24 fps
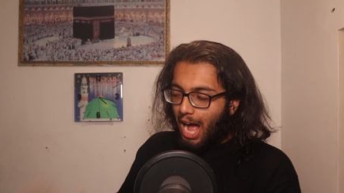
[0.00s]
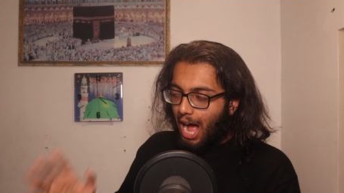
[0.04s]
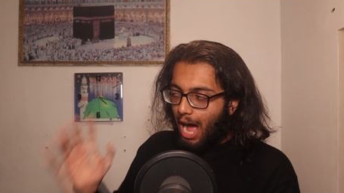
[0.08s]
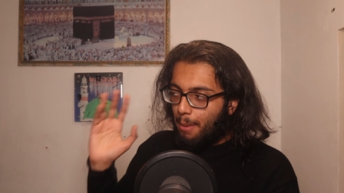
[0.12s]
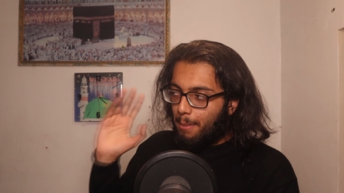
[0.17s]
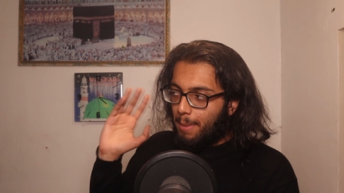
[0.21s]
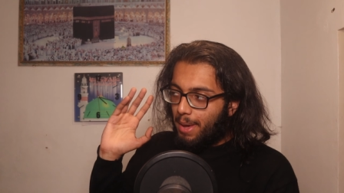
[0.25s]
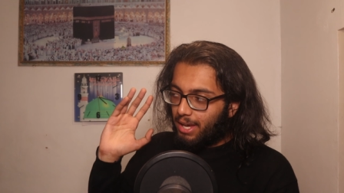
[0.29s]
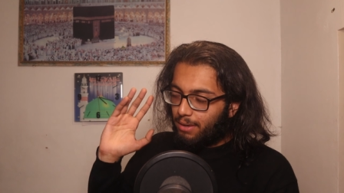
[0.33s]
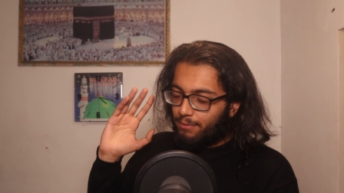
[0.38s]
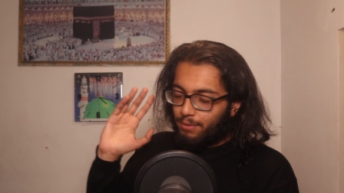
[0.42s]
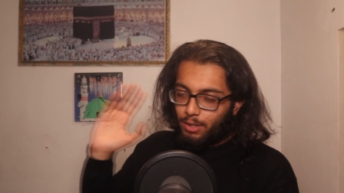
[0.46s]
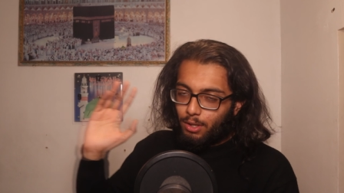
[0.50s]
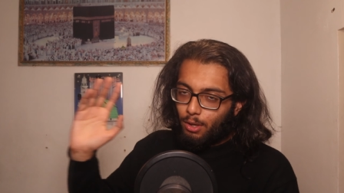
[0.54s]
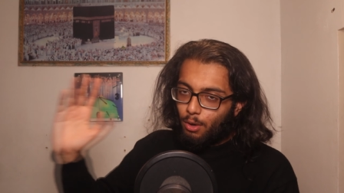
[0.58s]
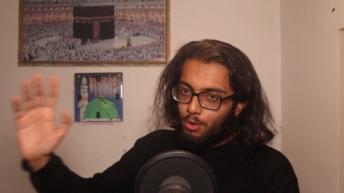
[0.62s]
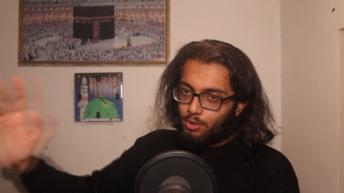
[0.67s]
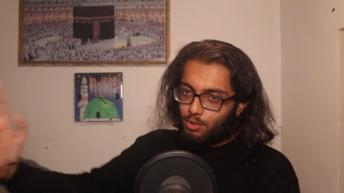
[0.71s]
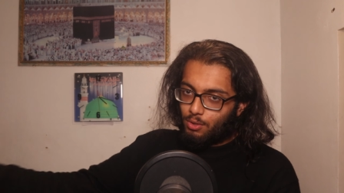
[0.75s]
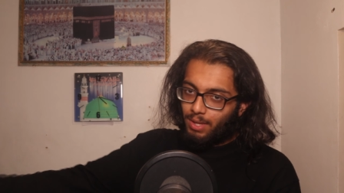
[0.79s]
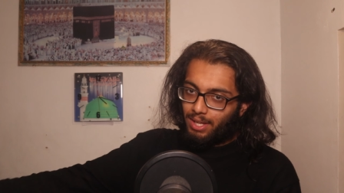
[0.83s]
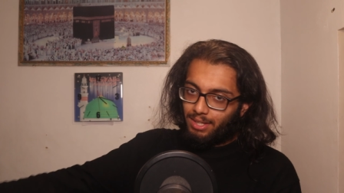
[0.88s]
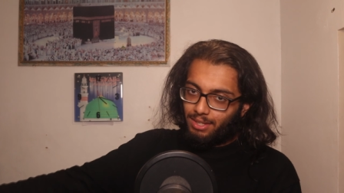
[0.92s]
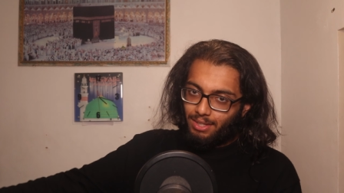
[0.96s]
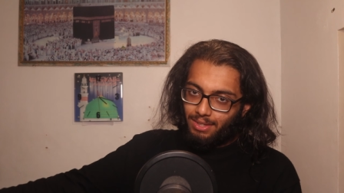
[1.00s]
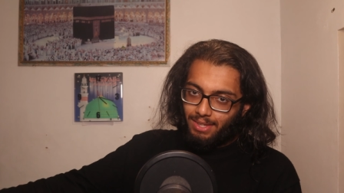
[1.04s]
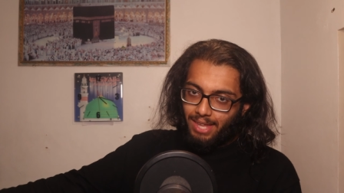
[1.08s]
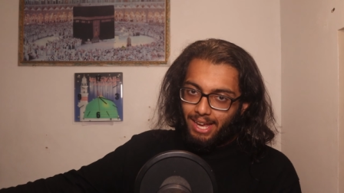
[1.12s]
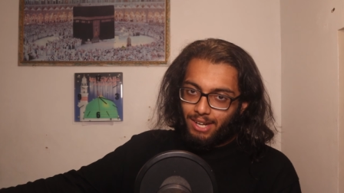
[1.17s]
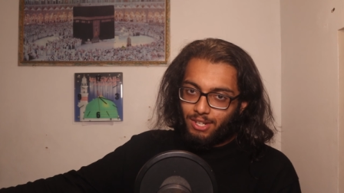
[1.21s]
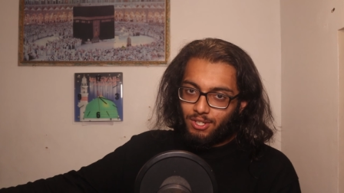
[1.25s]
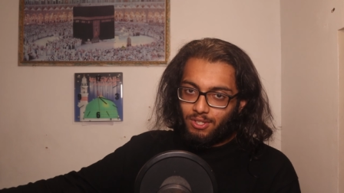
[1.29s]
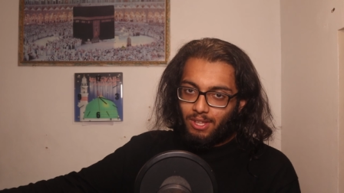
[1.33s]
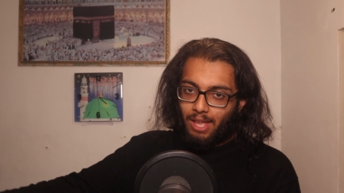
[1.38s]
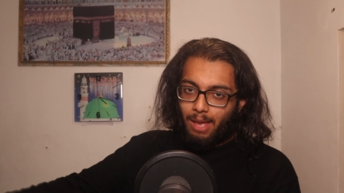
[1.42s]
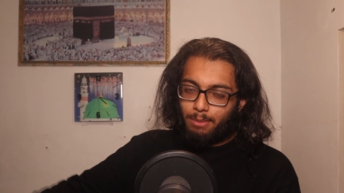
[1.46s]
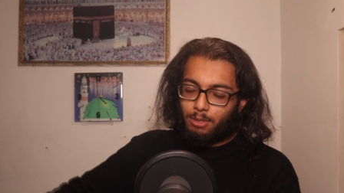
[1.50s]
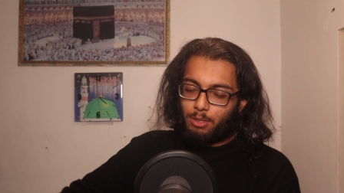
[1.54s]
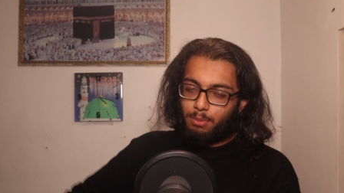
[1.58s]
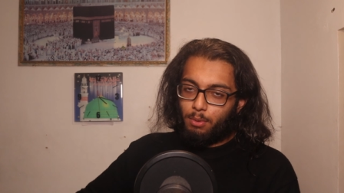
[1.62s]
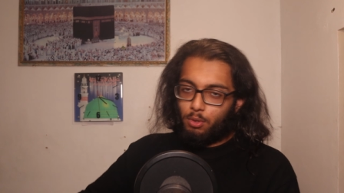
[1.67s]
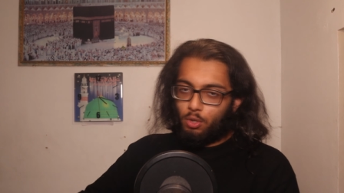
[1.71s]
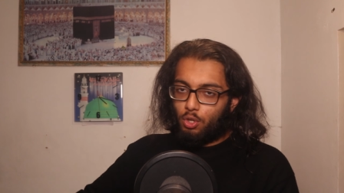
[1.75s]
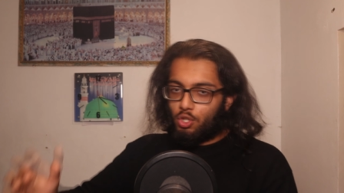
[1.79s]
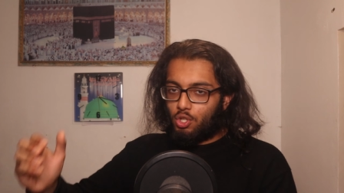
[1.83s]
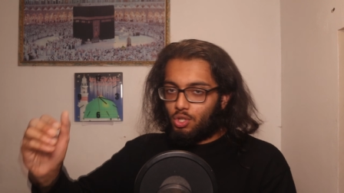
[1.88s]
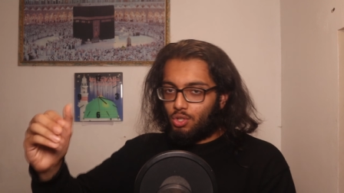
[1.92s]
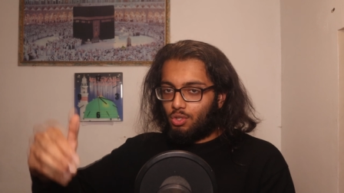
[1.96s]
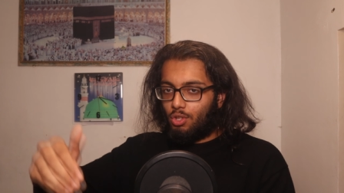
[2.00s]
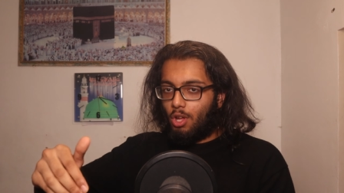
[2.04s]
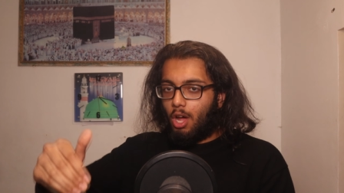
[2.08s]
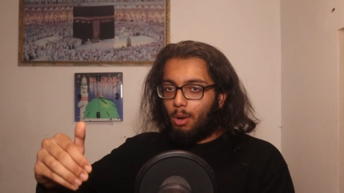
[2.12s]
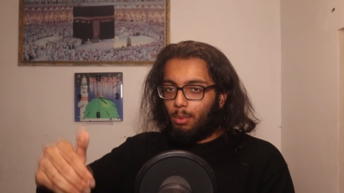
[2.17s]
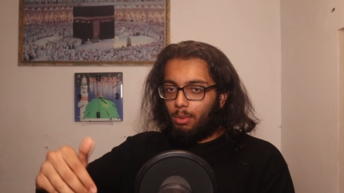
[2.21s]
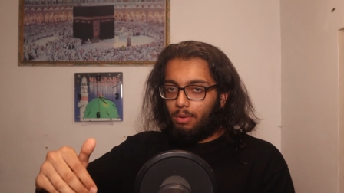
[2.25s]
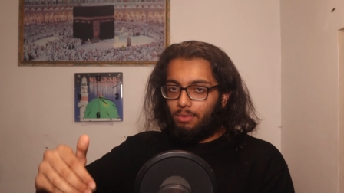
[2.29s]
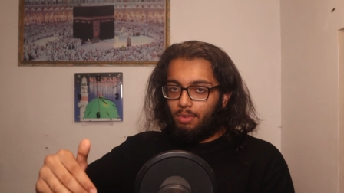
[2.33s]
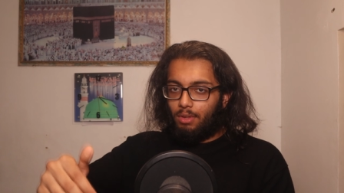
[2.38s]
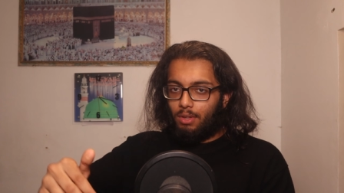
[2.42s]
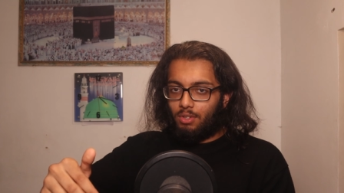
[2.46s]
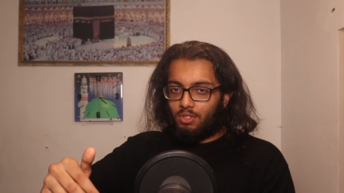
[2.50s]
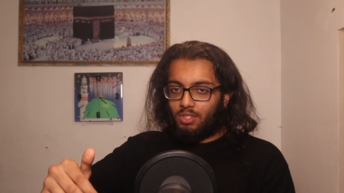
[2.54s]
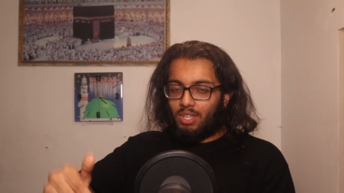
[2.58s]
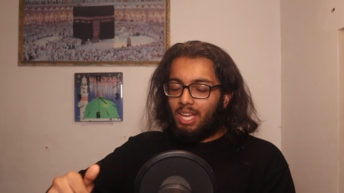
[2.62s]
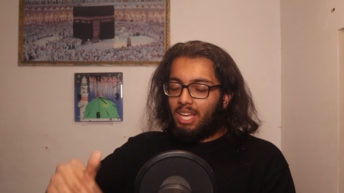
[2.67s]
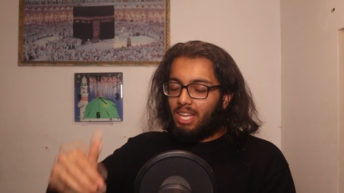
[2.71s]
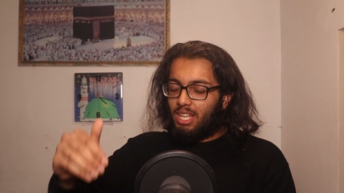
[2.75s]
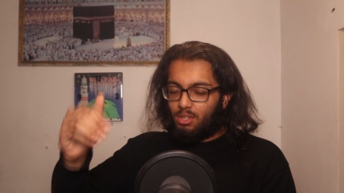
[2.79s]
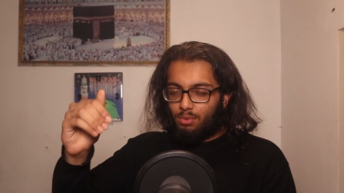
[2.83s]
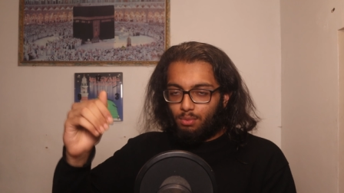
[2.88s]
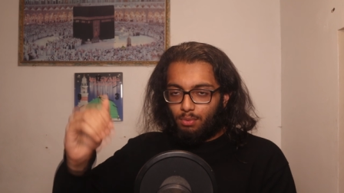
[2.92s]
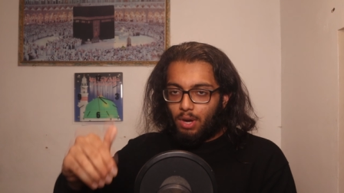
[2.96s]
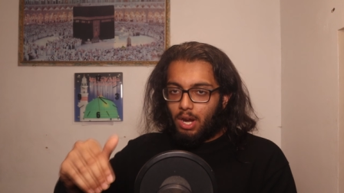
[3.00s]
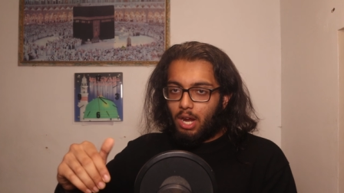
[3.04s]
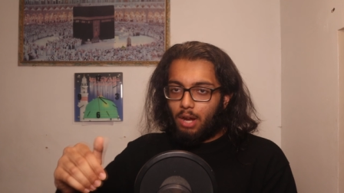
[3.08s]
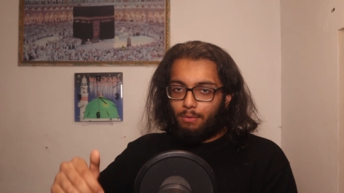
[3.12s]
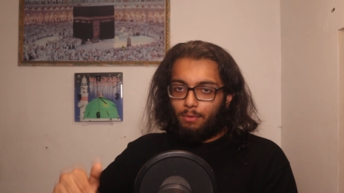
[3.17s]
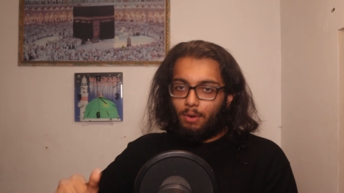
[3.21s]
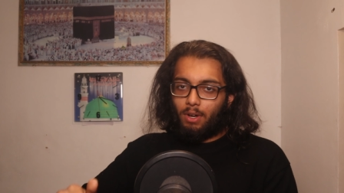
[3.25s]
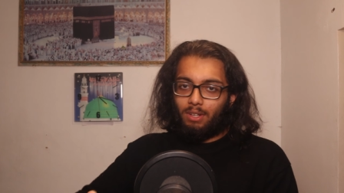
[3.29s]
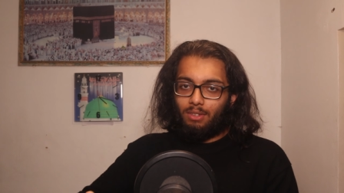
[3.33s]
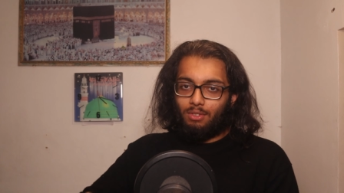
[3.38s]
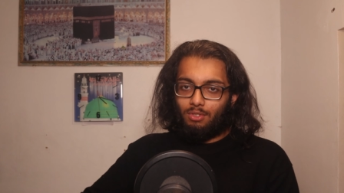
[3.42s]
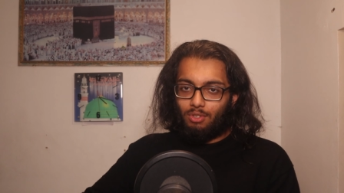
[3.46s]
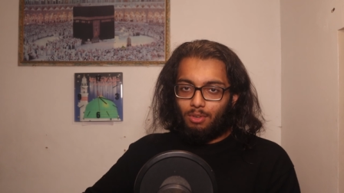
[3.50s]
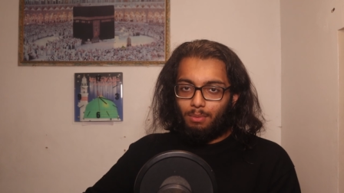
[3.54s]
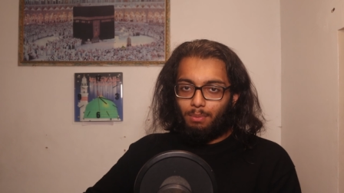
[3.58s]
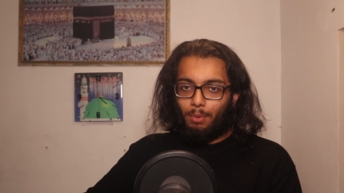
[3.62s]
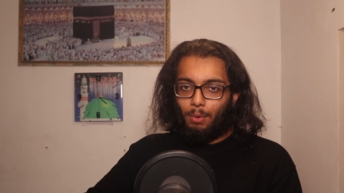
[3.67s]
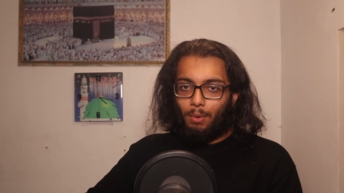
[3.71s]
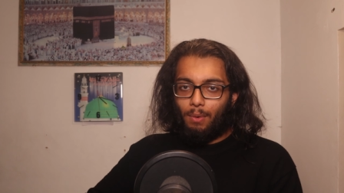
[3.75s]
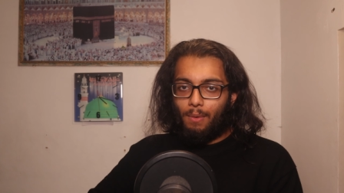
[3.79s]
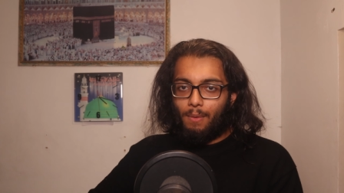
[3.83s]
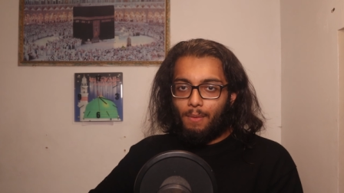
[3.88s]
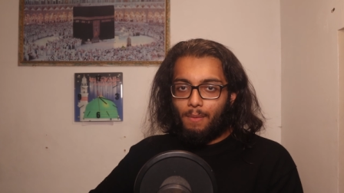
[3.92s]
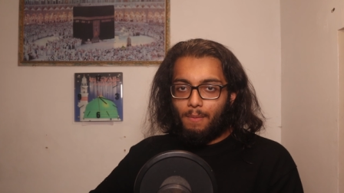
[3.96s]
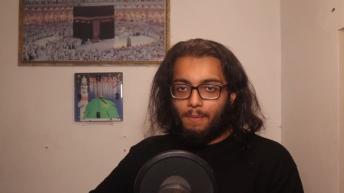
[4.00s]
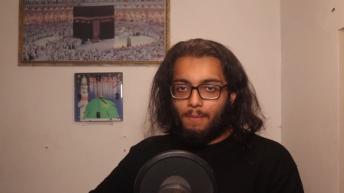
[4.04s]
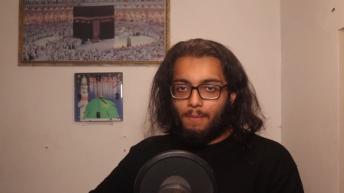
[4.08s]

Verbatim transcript: I'll make videos on like the next steps, but just start with this. It's very fucking simple.